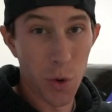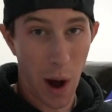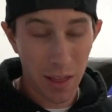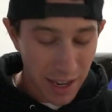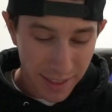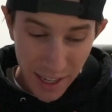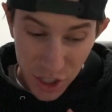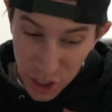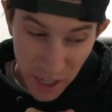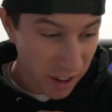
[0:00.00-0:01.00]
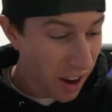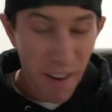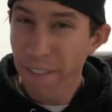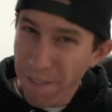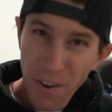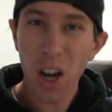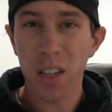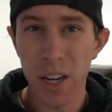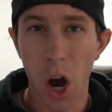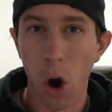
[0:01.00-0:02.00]
Do I like that shit?
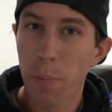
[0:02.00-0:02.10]
Fuck no.